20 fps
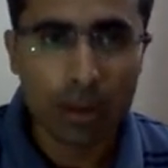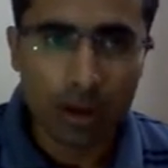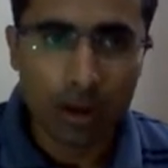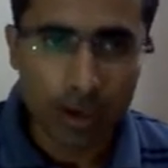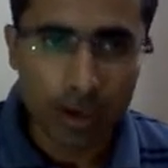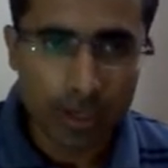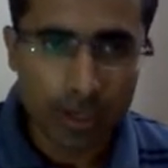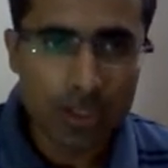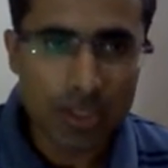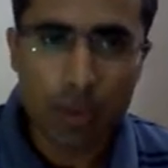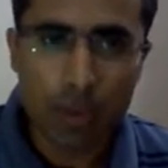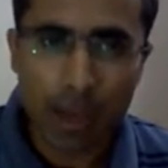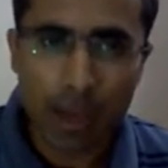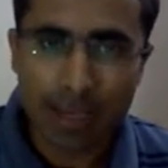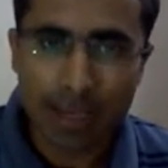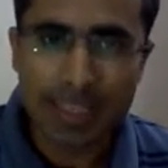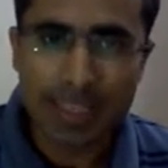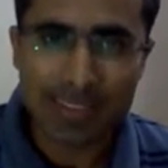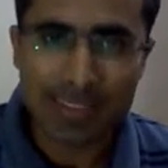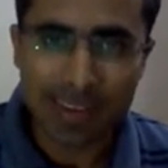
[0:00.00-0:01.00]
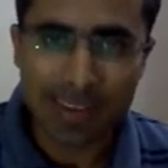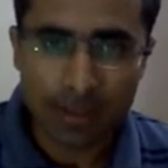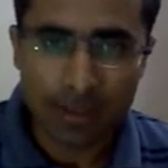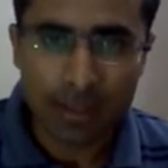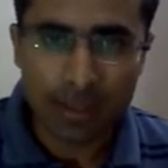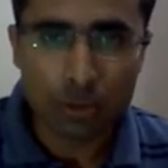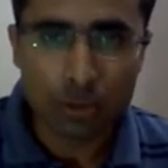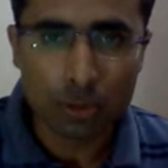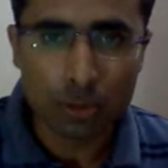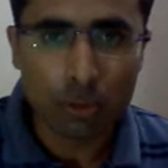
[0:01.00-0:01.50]
It is varying
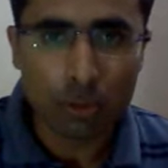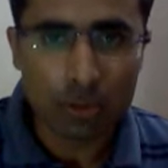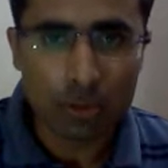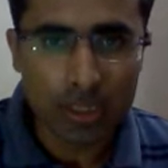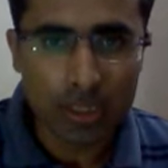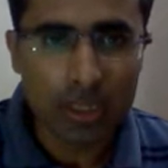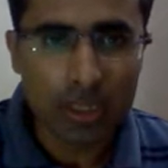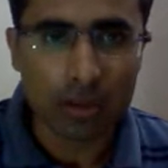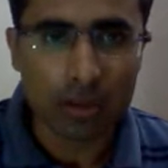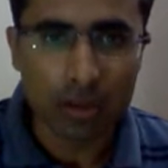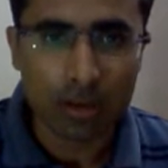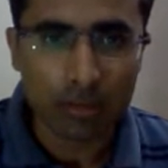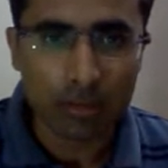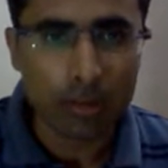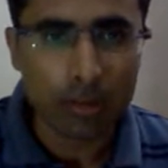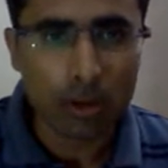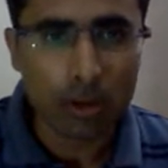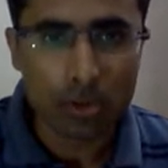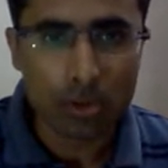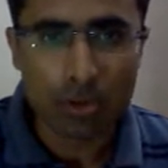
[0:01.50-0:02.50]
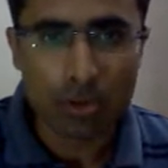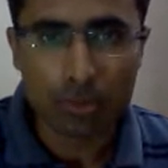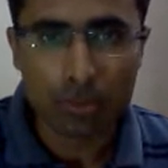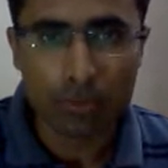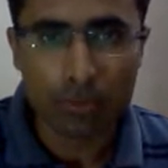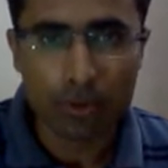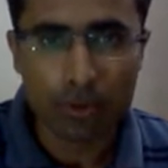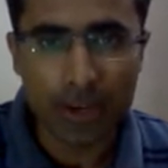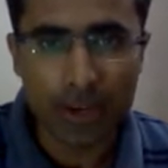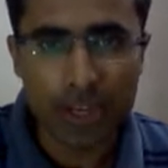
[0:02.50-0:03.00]
slightly throughout the year because of
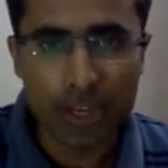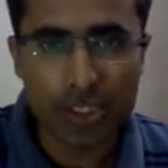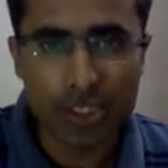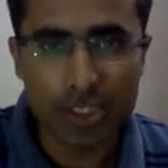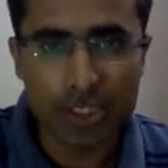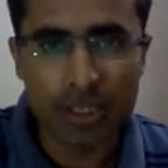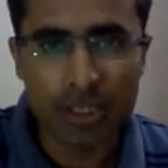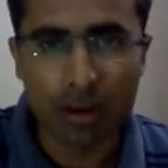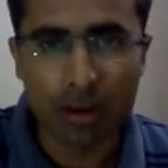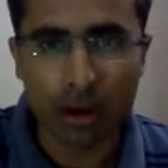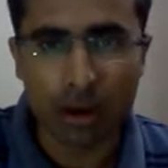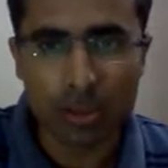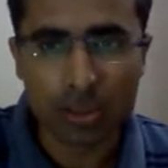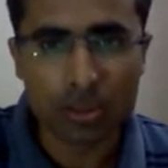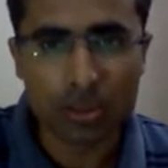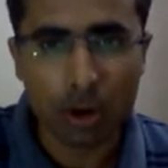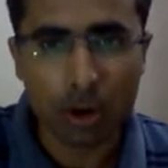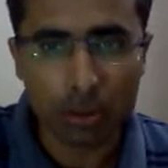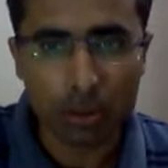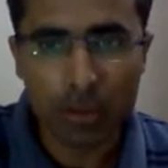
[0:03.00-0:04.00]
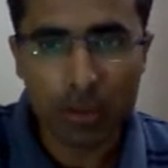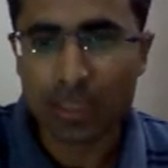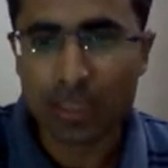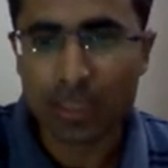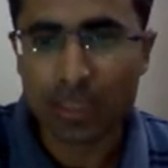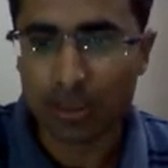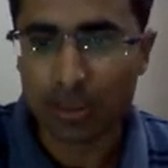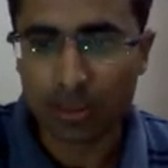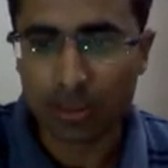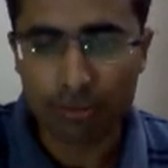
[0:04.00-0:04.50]
variation in Earth orbit
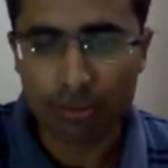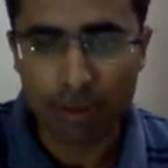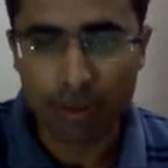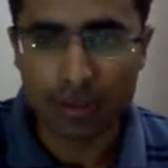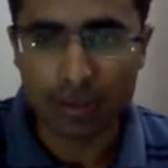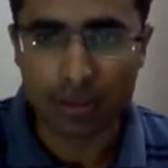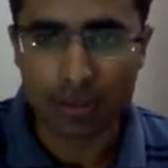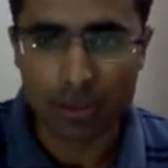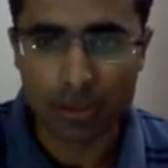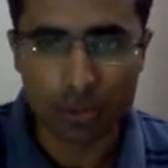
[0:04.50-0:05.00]
and other factors.